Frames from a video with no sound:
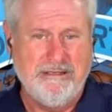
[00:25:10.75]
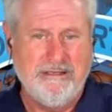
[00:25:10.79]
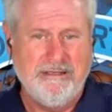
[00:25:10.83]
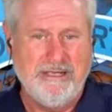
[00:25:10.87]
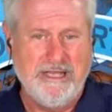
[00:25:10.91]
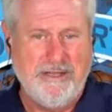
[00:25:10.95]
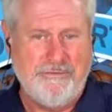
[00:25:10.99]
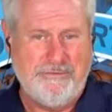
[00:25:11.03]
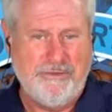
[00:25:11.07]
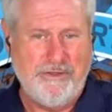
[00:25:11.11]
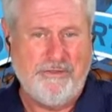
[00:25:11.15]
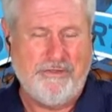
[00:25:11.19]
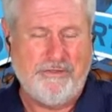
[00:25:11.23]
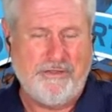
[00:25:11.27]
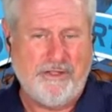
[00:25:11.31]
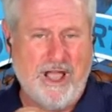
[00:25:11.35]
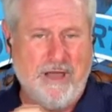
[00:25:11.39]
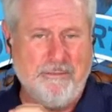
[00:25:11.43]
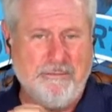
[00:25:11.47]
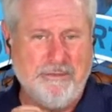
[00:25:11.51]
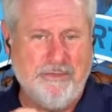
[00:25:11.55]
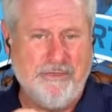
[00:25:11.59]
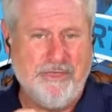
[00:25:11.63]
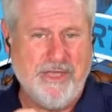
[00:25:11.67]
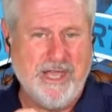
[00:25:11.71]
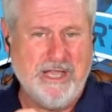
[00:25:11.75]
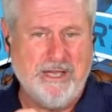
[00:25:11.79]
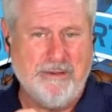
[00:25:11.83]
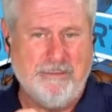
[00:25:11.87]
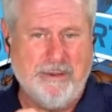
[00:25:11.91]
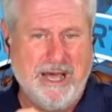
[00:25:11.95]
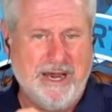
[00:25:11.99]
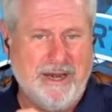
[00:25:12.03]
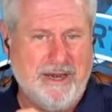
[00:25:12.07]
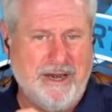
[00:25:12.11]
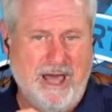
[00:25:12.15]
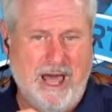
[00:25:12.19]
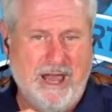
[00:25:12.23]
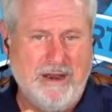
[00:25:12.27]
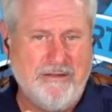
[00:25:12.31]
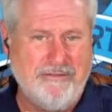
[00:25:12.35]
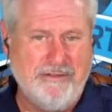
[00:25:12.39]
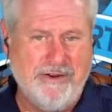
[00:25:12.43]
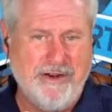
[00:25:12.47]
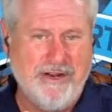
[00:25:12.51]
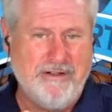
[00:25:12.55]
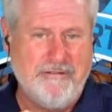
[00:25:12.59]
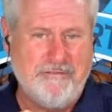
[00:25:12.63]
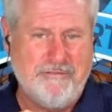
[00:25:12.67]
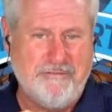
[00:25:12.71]
If you stop and think about it, not a
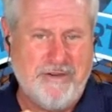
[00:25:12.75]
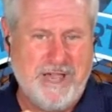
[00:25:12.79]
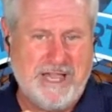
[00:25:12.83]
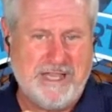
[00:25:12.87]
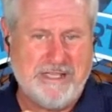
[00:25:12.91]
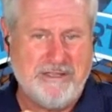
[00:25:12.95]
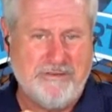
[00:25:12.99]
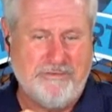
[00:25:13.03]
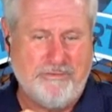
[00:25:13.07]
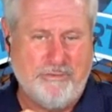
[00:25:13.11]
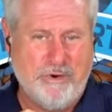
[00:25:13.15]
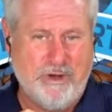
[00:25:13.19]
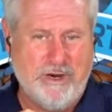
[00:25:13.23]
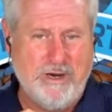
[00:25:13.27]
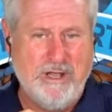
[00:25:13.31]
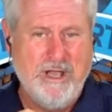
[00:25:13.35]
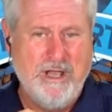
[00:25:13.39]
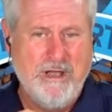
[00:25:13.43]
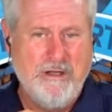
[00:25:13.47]
very effective one.